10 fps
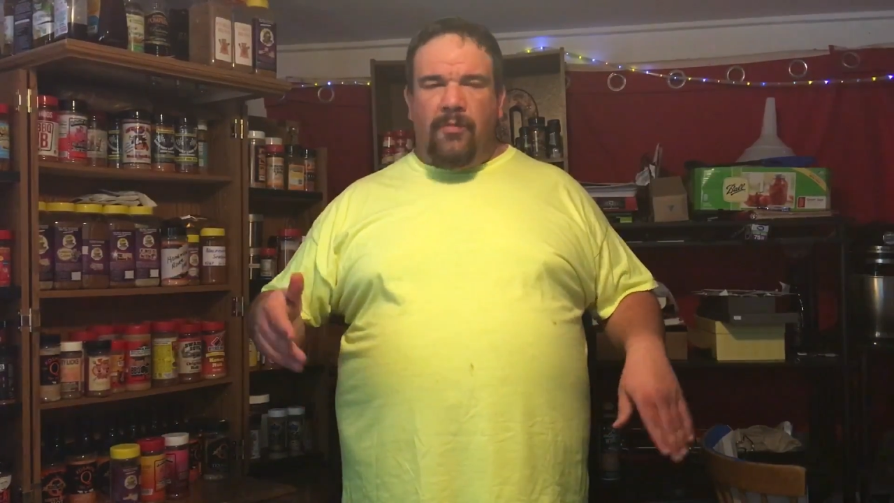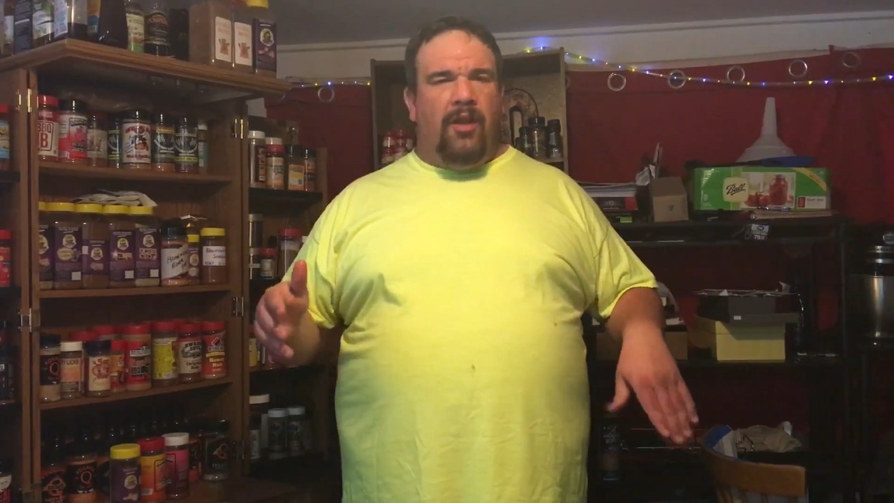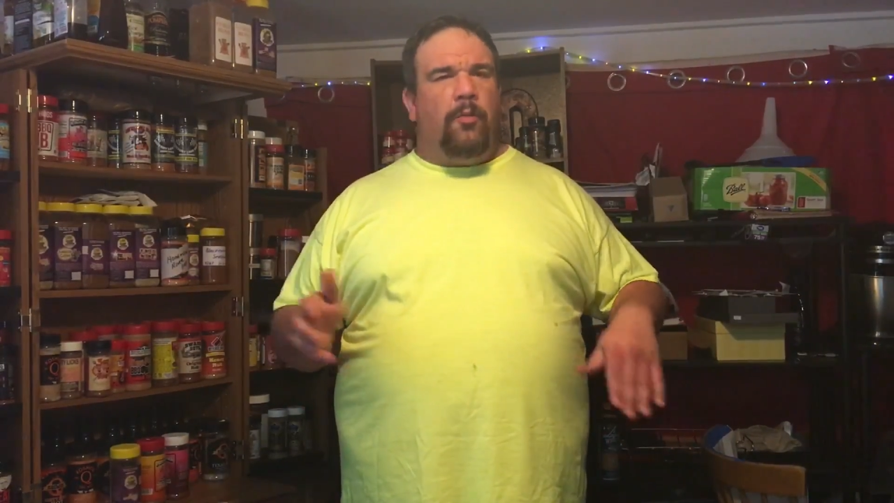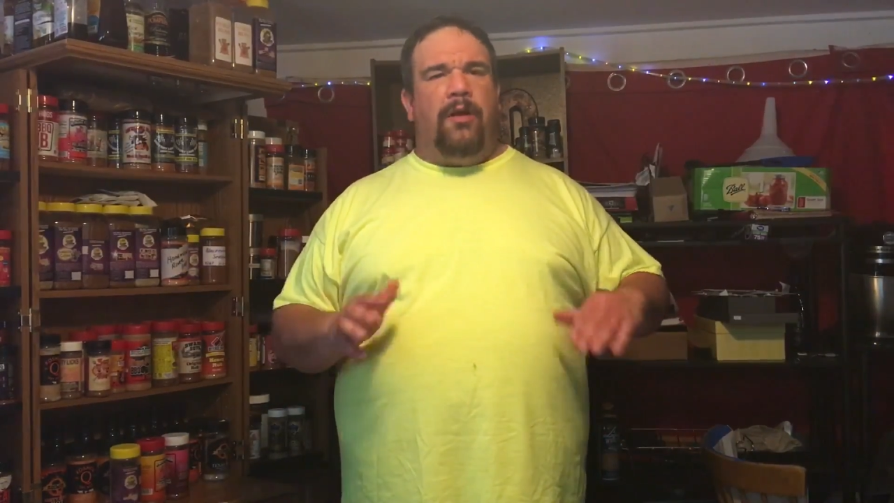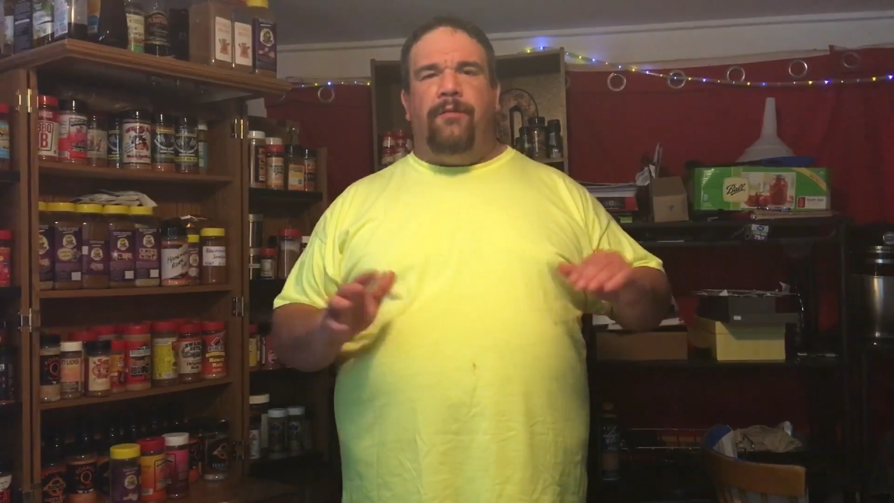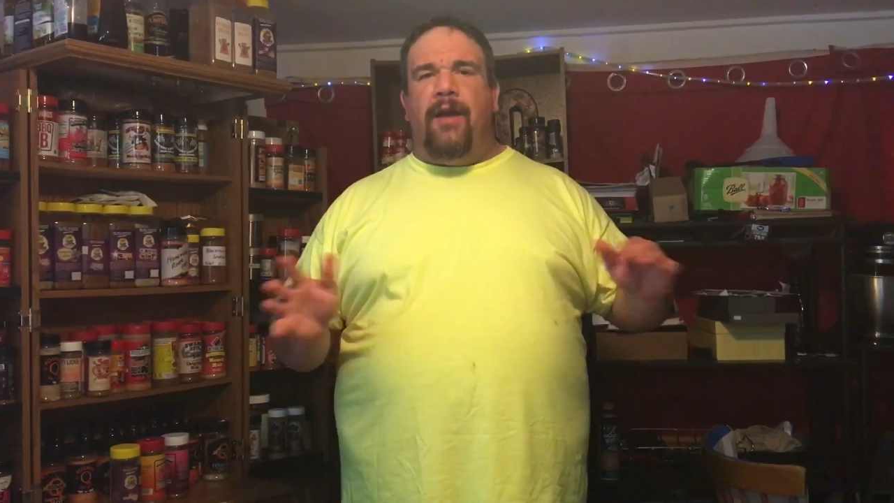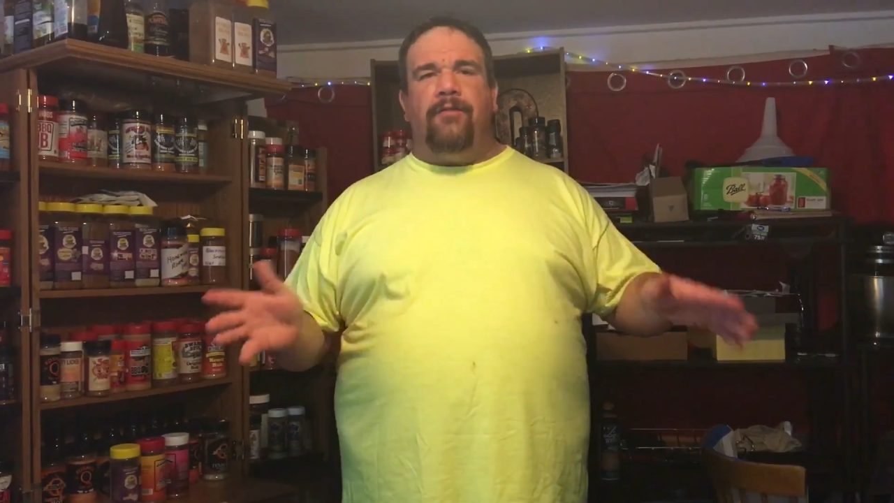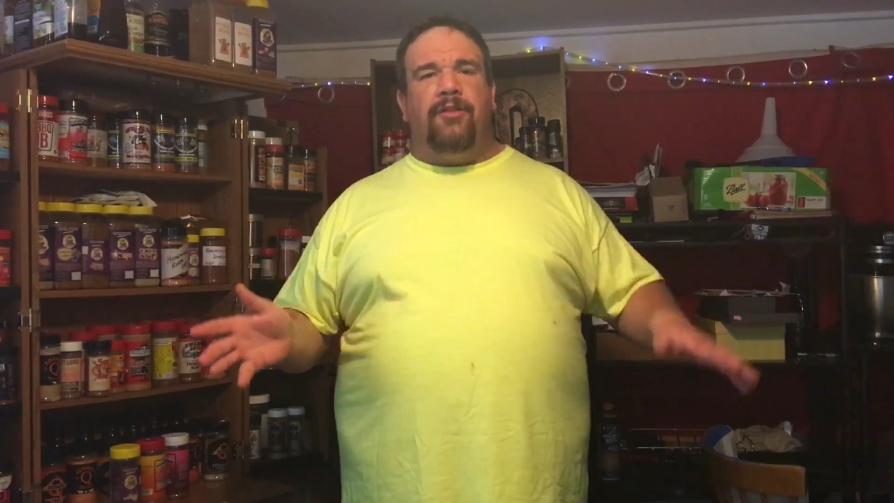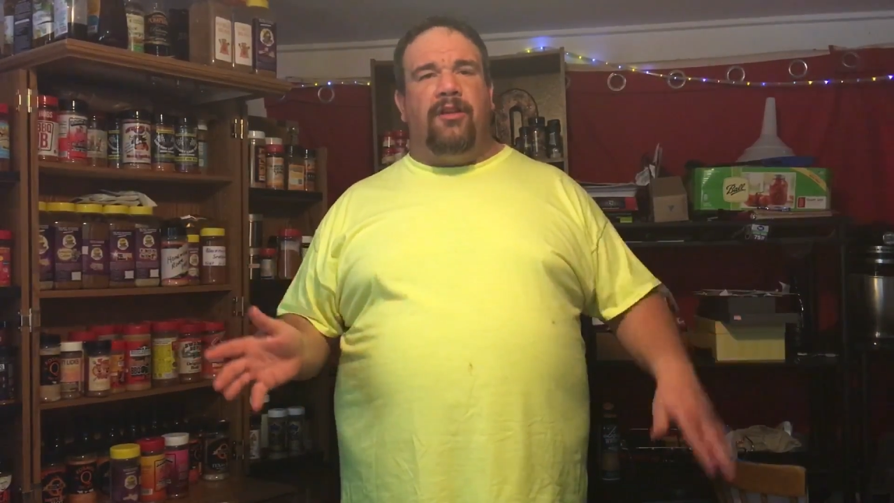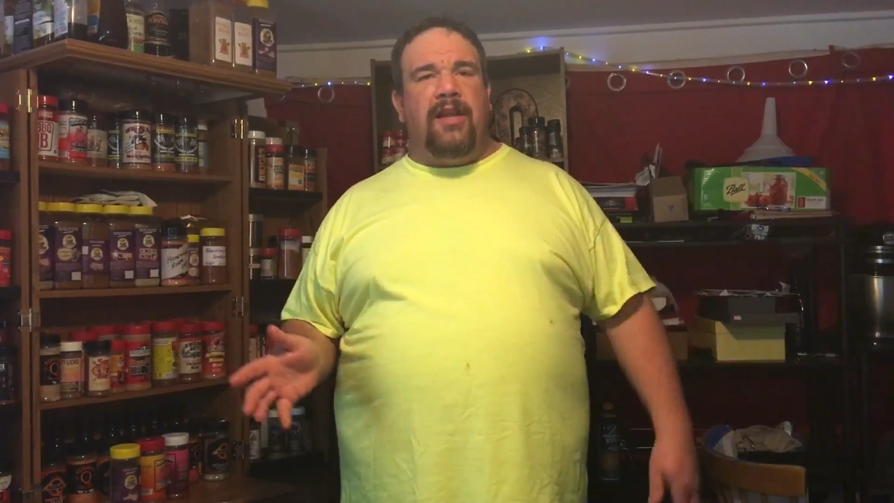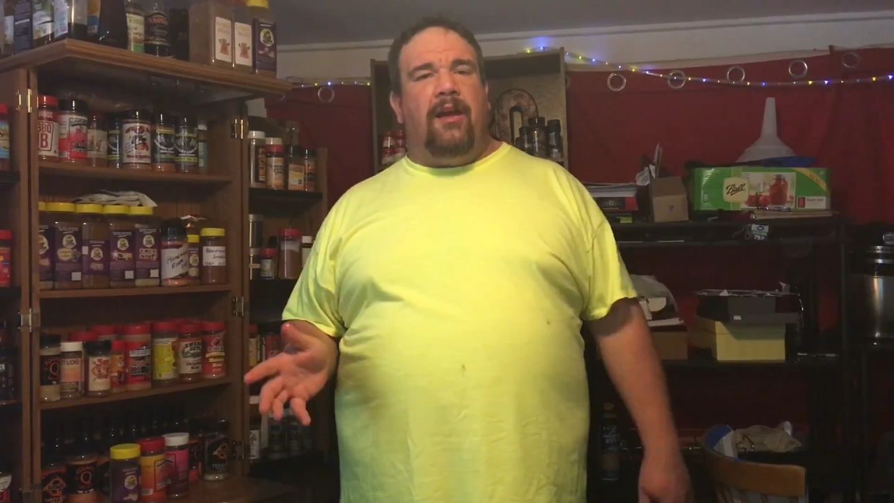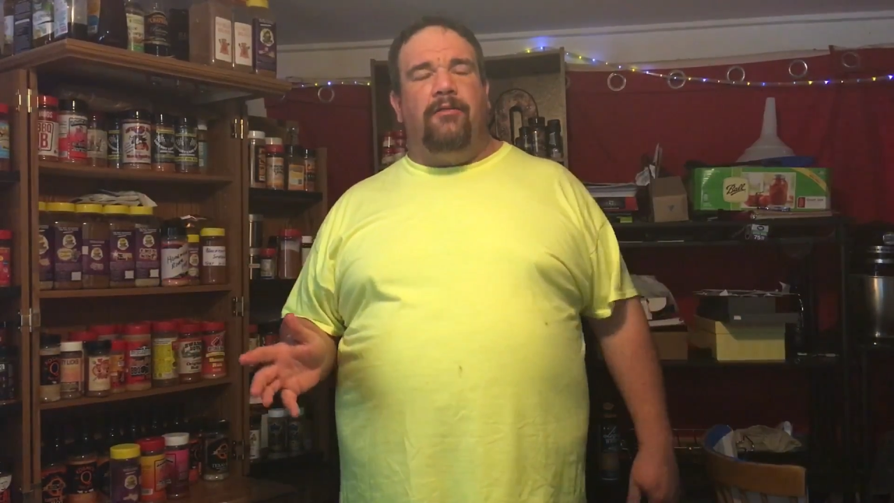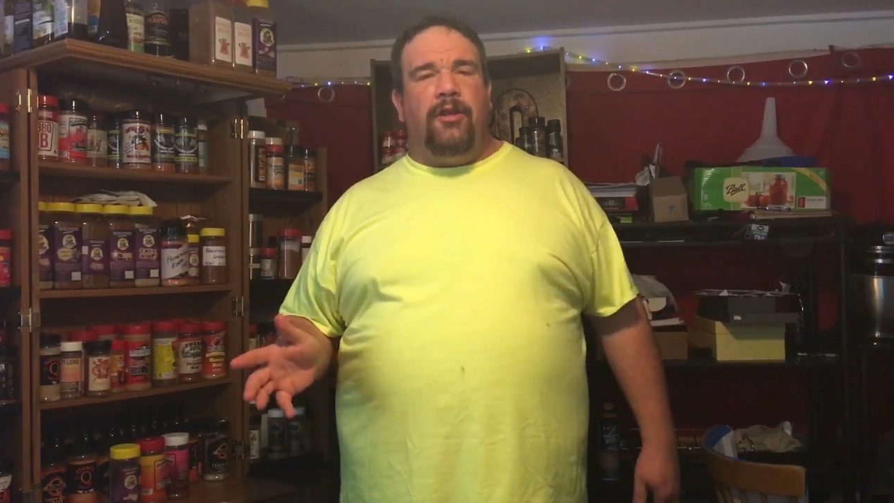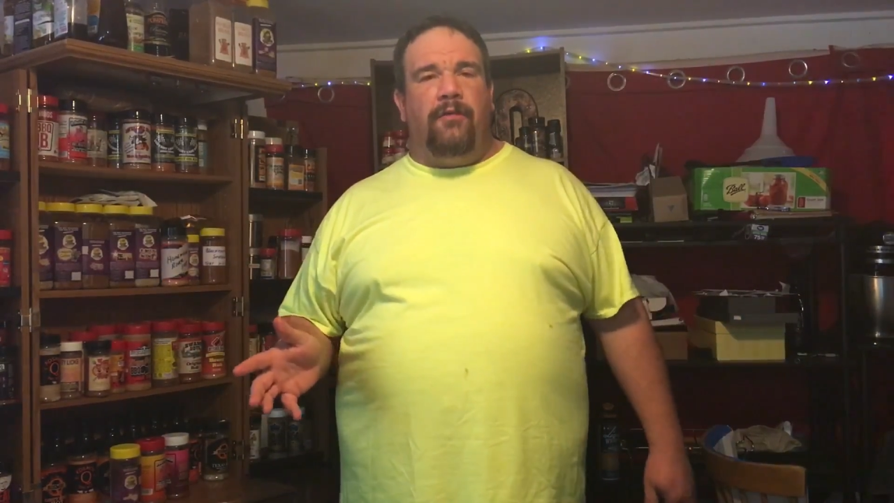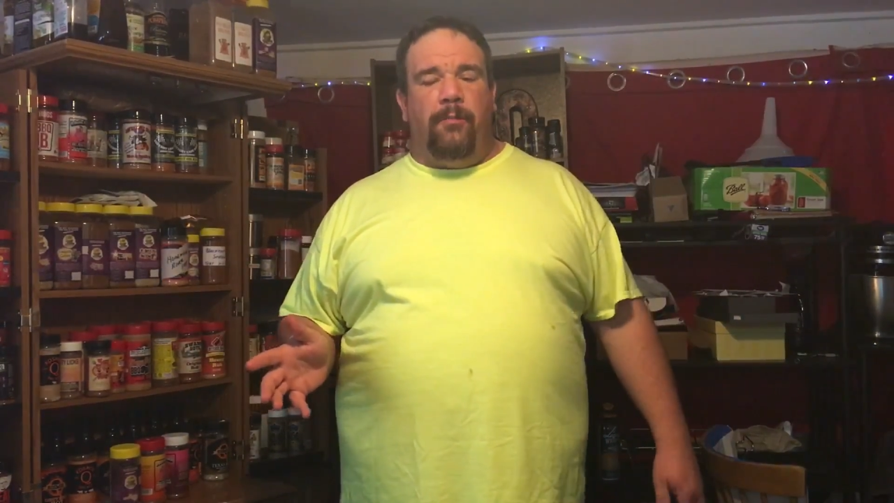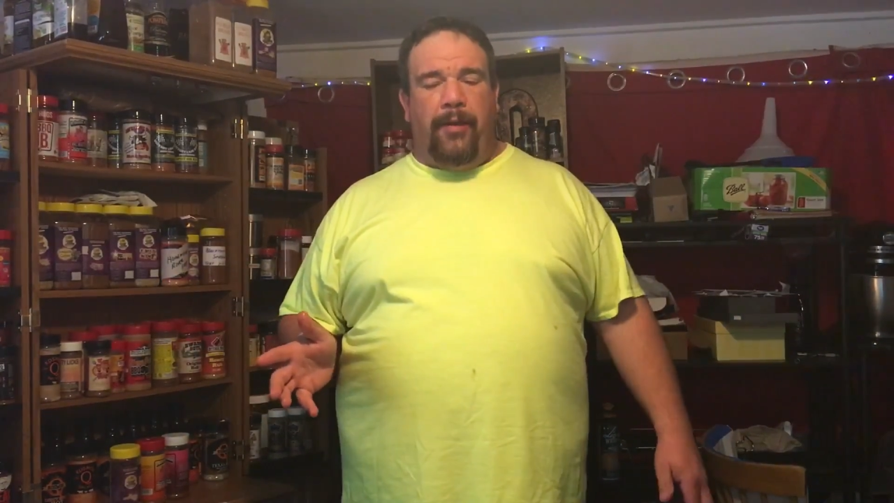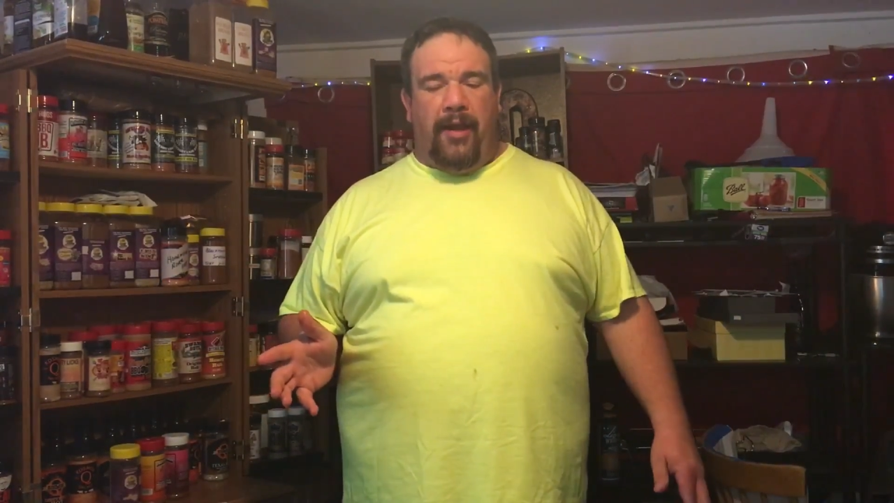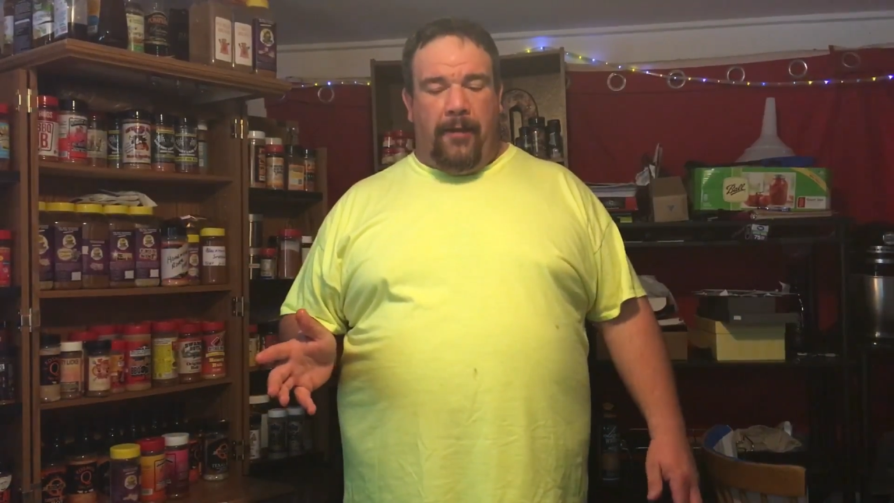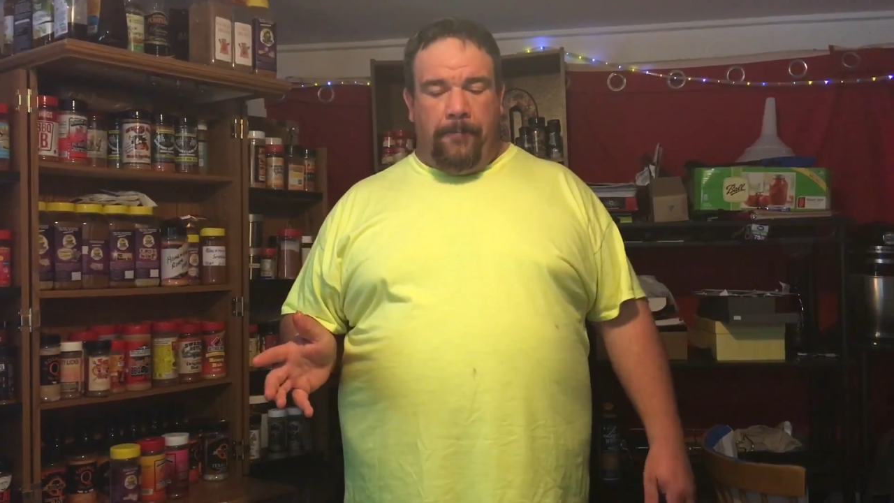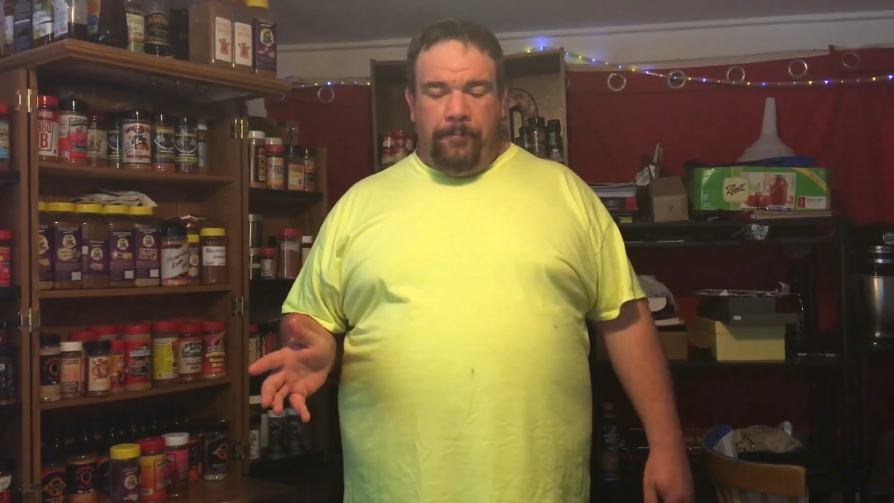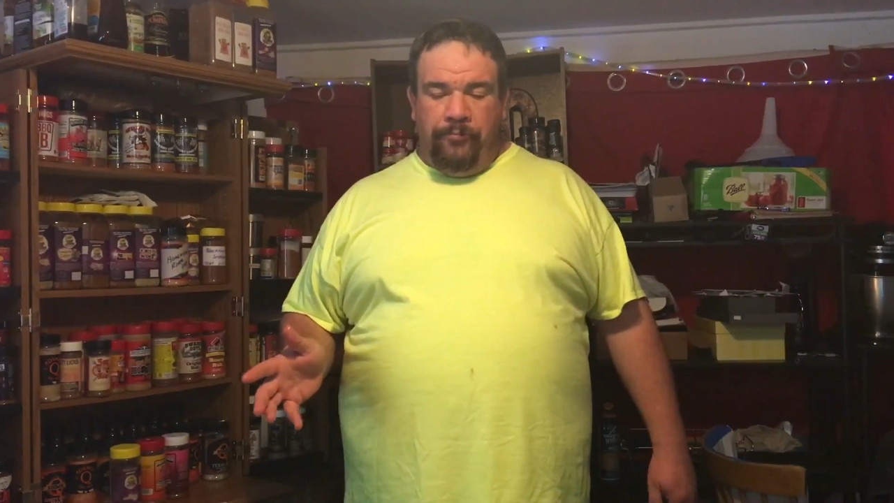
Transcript: You have to wait 5 or 6 hours over the pit.